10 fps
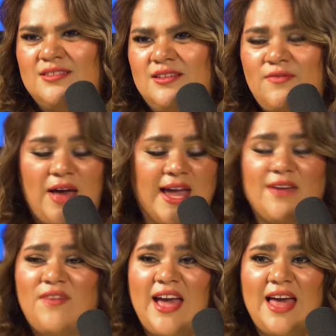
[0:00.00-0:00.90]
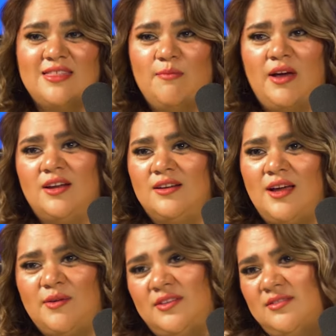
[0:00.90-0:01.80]
And if I if I had the button,
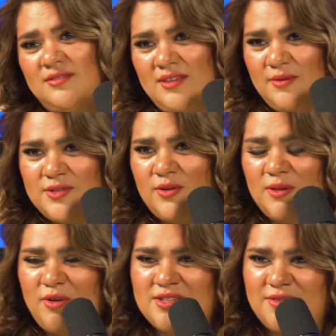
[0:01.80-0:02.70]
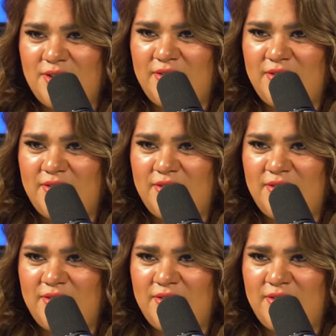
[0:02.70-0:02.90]
I would I would totally press it for